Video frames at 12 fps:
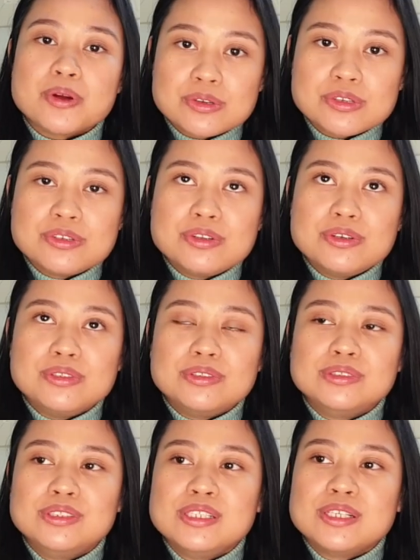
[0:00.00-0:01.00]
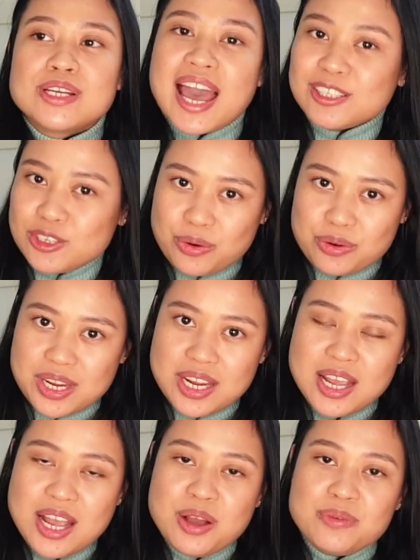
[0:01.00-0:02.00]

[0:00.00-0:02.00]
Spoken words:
personal category,